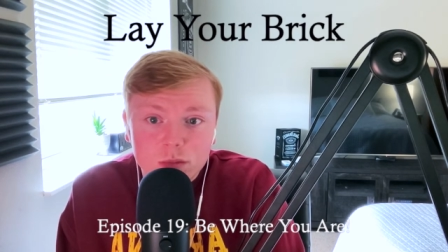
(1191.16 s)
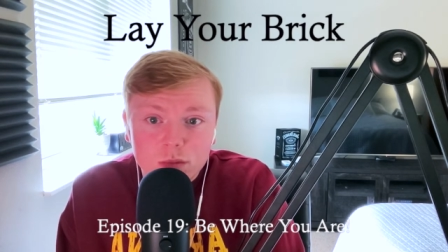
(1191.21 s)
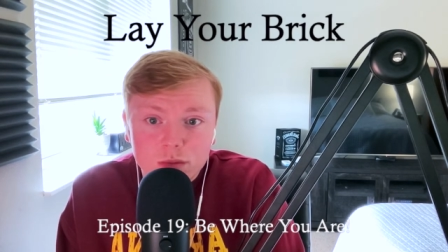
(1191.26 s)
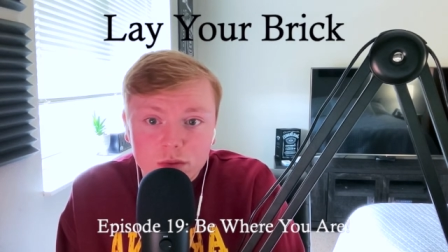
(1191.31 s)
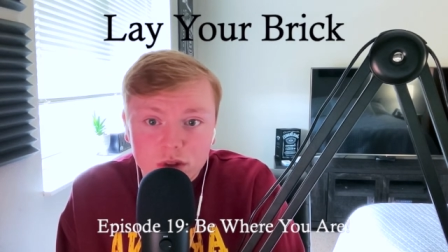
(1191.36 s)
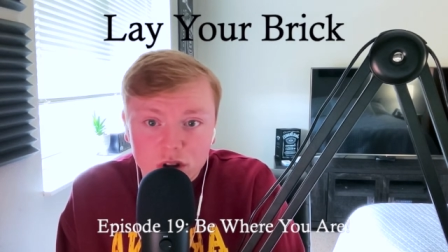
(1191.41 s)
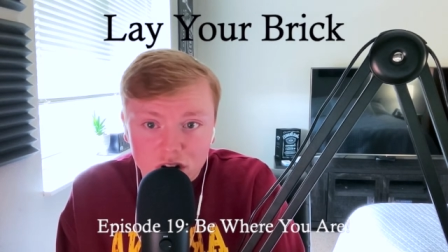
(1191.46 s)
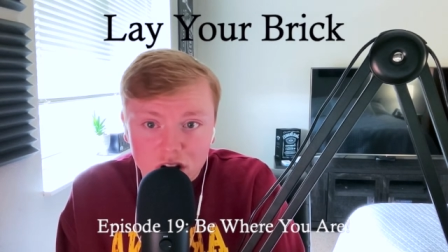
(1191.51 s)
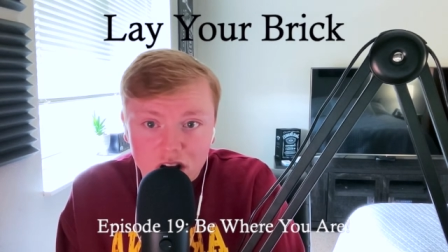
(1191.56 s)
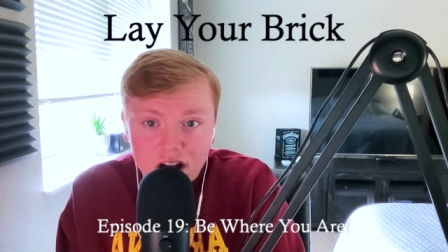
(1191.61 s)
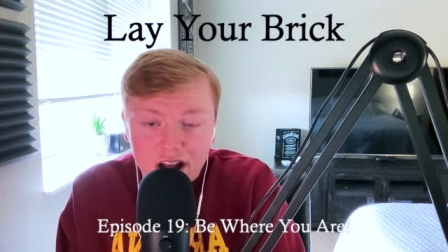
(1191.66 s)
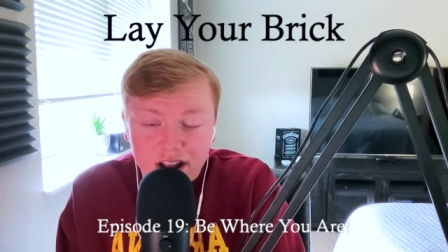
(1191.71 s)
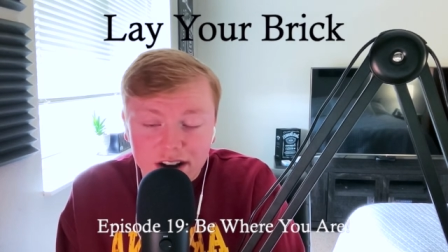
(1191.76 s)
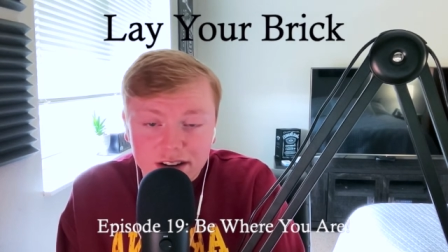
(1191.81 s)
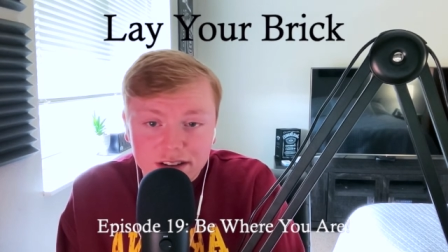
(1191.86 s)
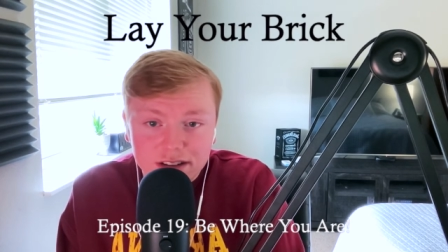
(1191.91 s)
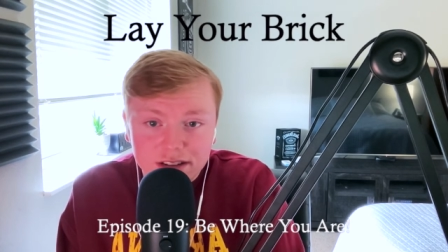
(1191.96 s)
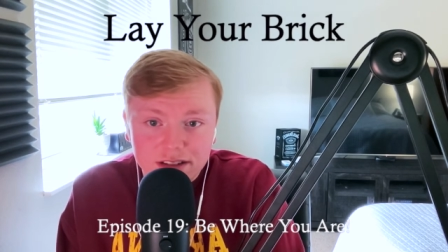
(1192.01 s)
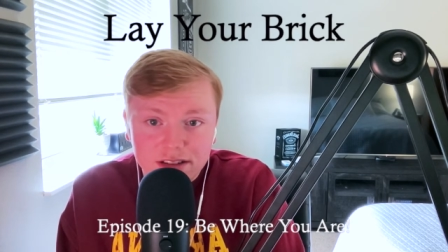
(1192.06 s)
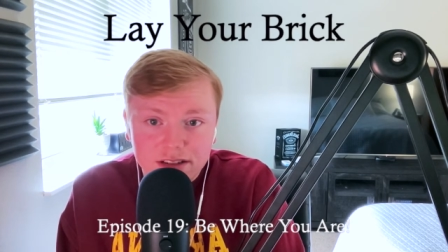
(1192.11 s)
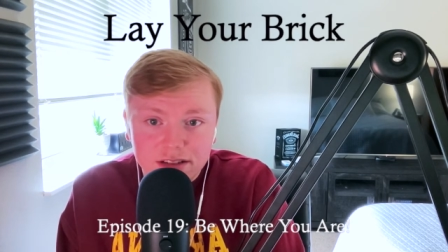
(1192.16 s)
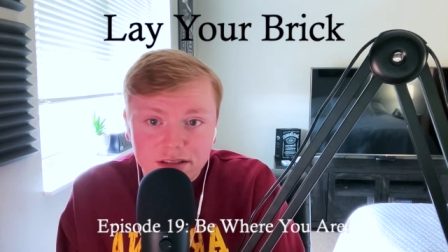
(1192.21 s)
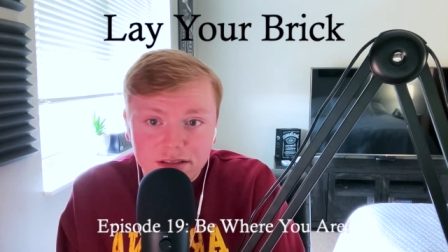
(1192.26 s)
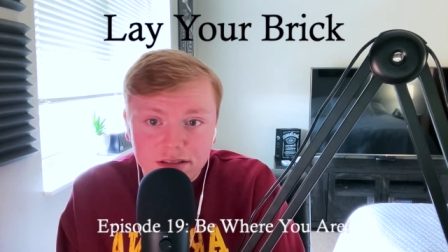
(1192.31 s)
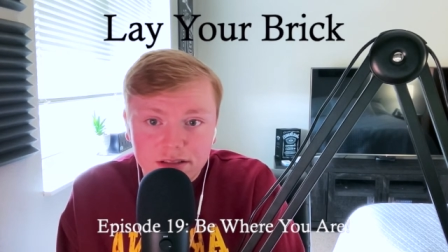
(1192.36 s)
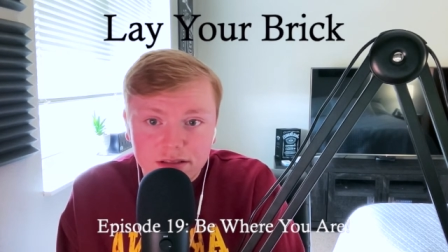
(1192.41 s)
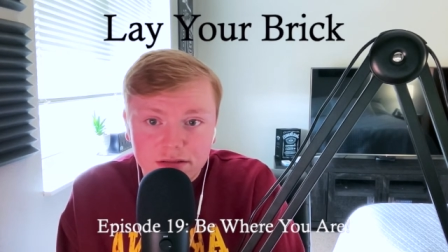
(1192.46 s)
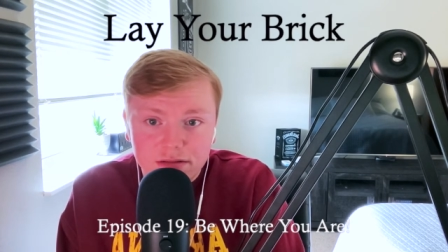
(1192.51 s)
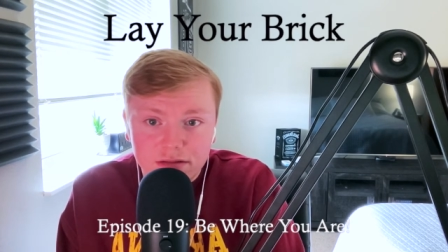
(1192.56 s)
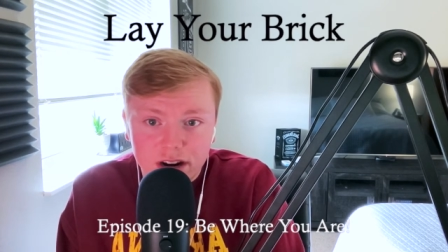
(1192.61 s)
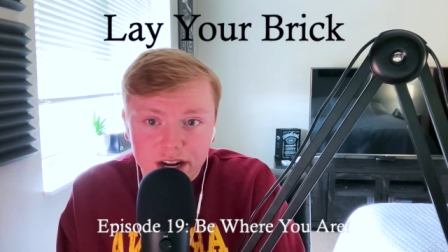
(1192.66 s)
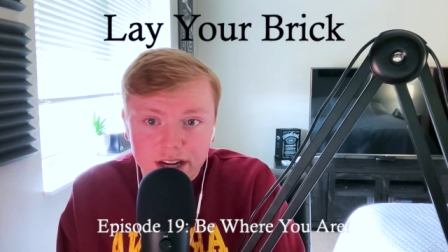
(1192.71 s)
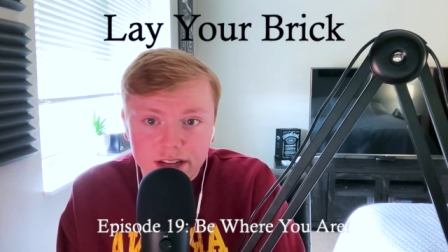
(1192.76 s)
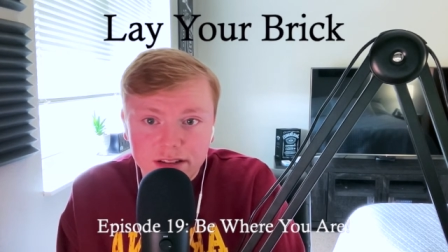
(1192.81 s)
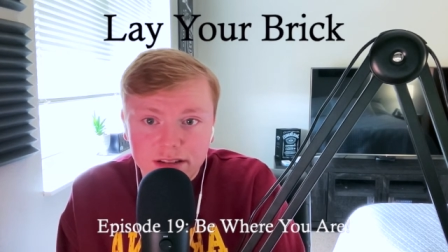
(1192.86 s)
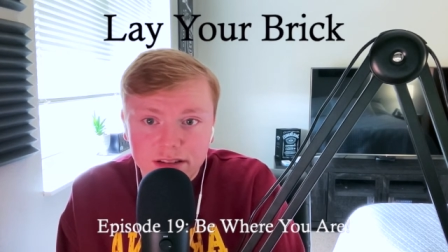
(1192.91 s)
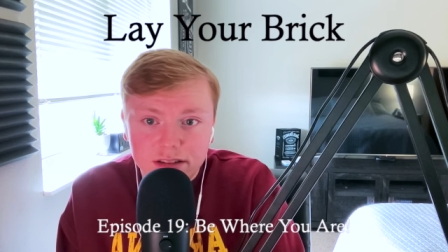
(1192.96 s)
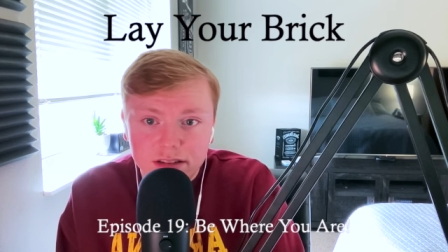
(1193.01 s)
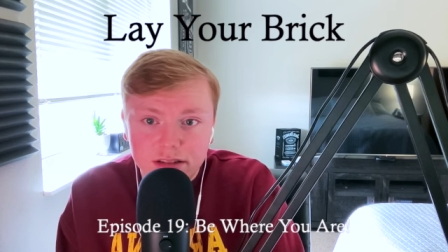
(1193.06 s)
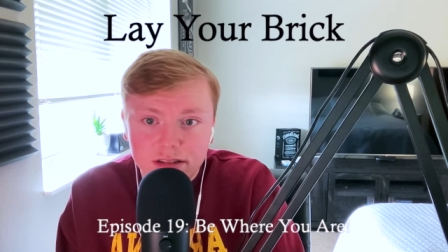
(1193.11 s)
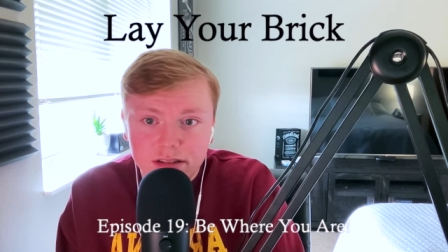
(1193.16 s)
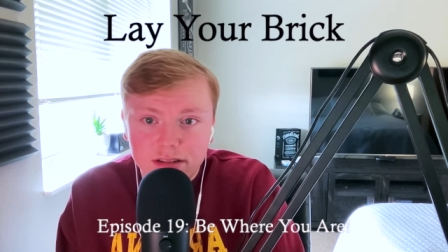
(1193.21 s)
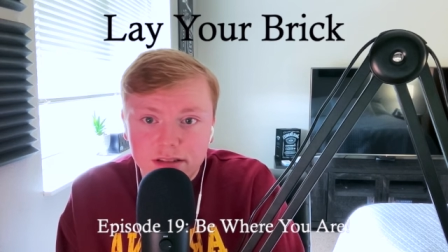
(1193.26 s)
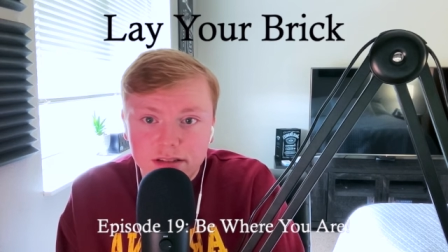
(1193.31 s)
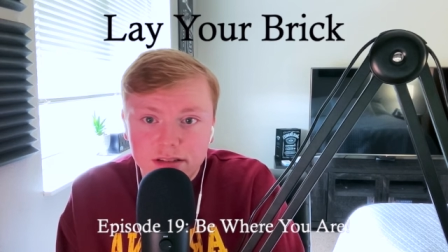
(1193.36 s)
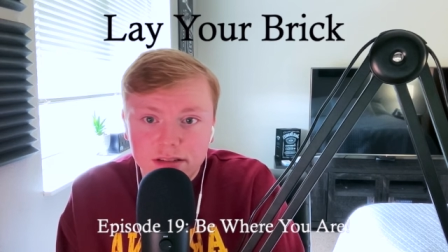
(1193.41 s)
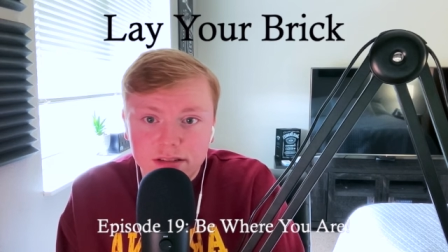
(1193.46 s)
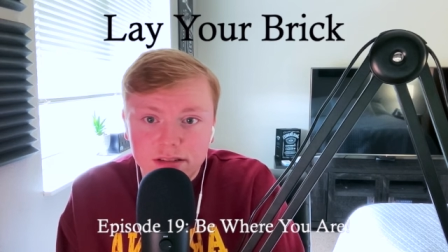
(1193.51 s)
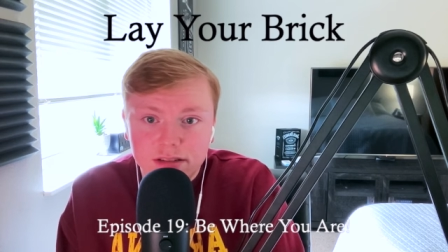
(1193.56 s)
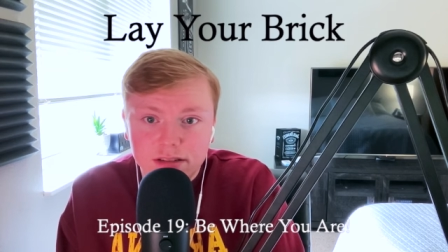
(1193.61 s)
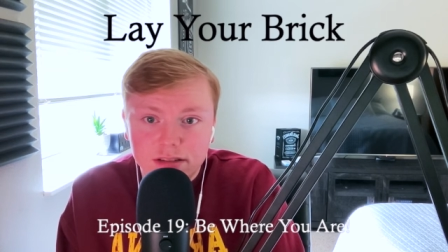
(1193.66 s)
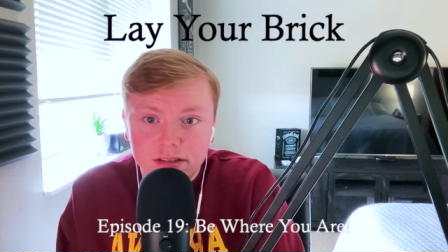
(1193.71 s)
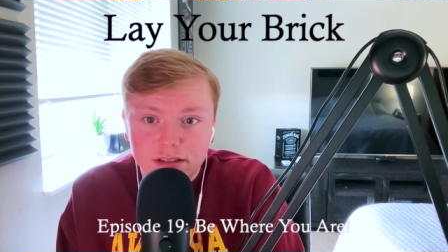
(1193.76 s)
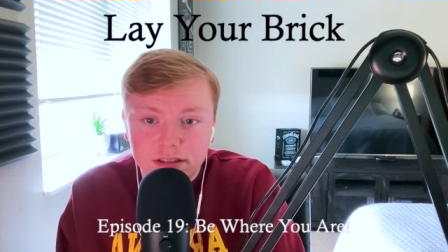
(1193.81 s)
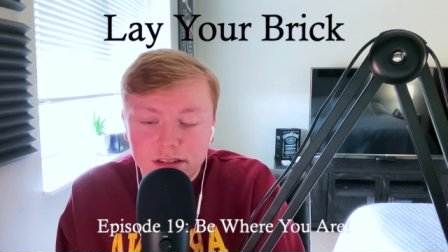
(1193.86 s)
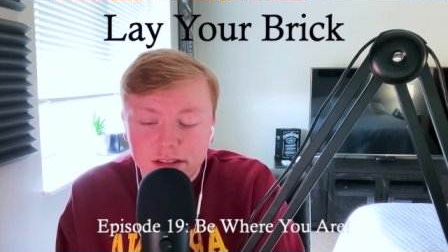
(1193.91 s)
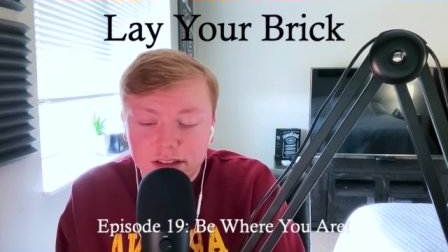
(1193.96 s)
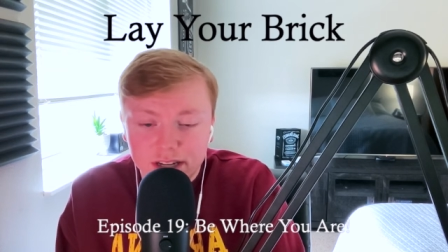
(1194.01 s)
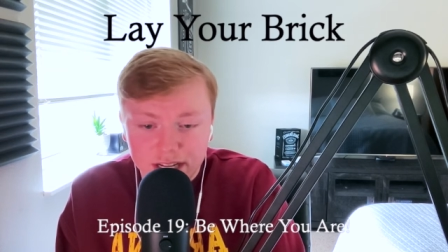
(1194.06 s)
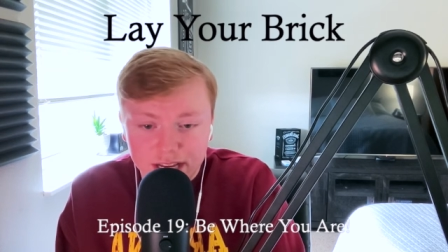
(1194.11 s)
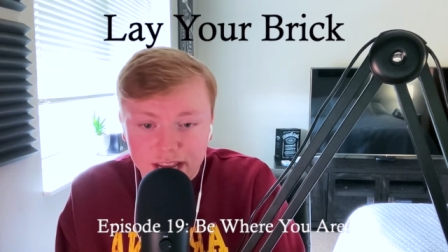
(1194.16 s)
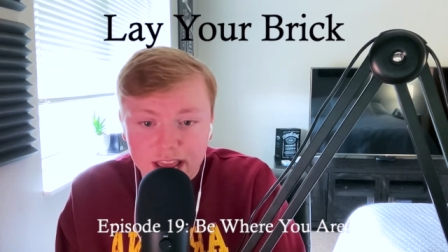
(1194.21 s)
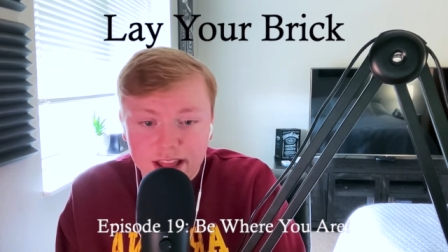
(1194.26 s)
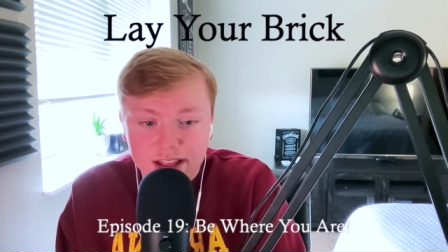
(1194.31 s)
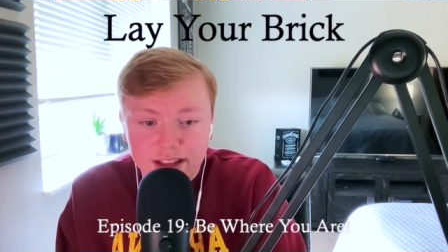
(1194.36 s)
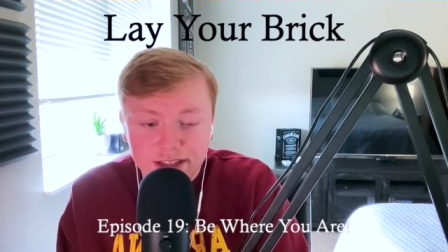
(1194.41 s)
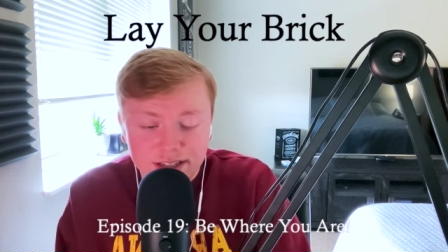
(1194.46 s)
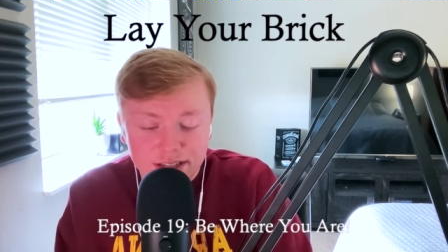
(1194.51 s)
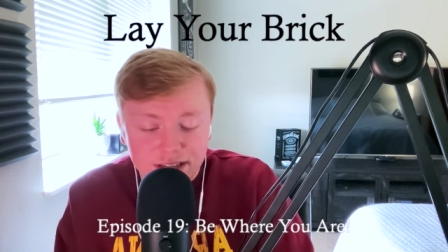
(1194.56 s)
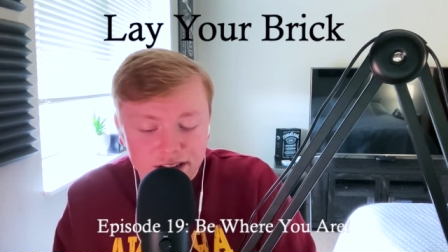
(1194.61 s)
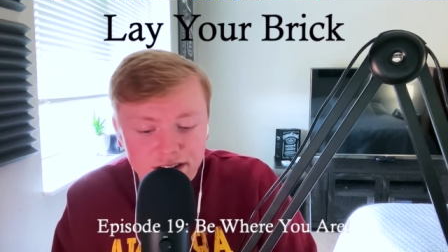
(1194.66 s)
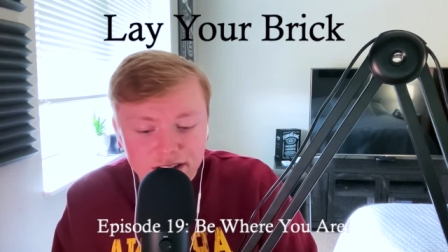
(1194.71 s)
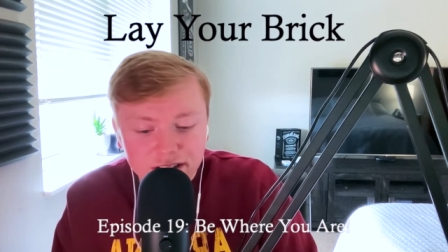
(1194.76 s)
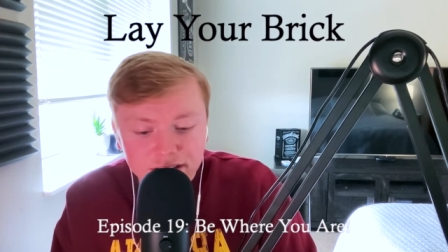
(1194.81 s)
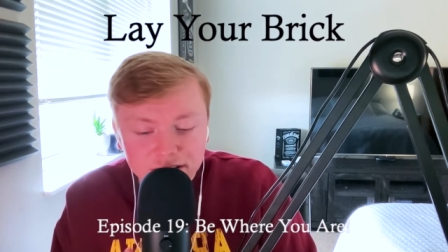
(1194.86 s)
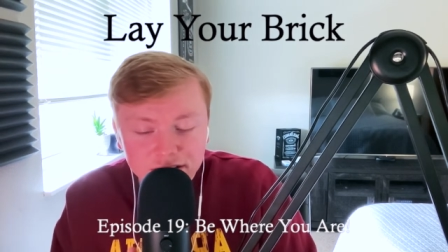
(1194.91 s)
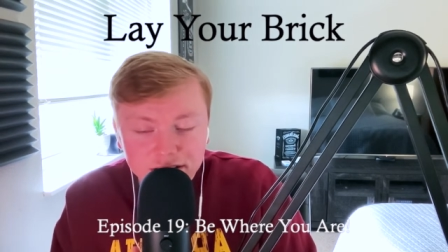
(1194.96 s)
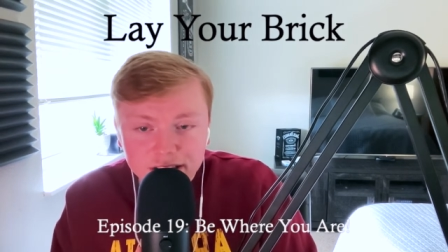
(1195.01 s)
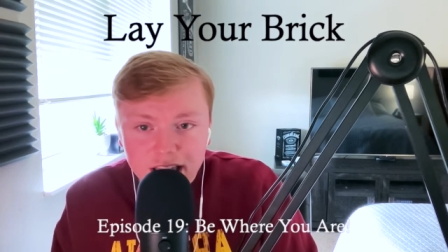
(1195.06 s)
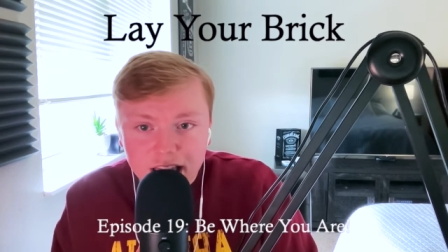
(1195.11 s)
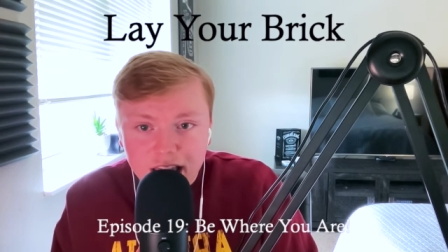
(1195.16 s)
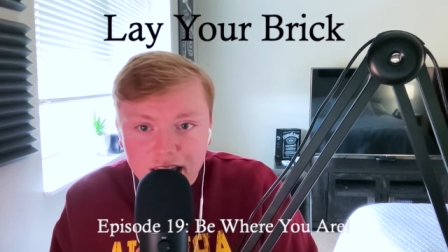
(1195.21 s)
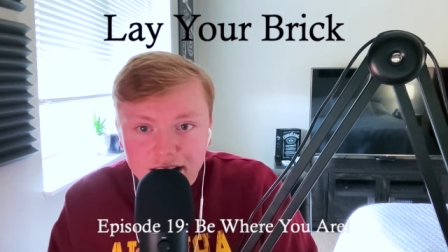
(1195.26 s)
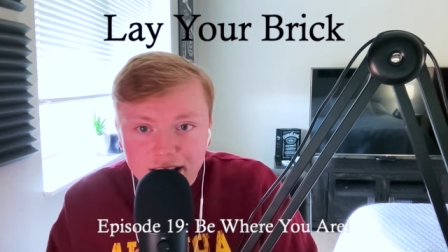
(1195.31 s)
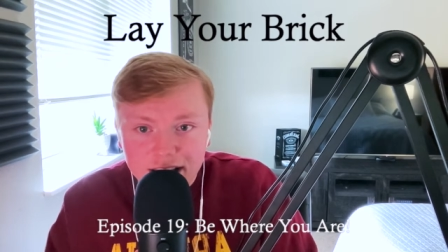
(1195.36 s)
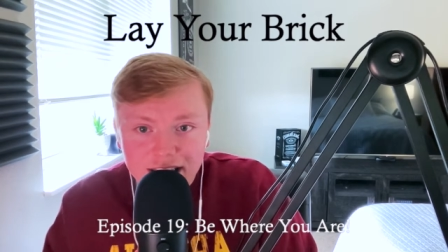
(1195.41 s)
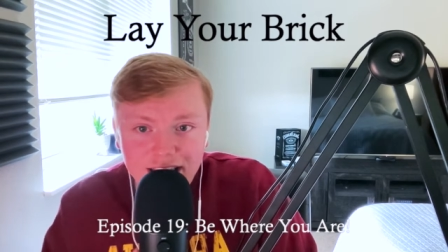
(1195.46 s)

they're gone, right? And again, this is getting a little sad.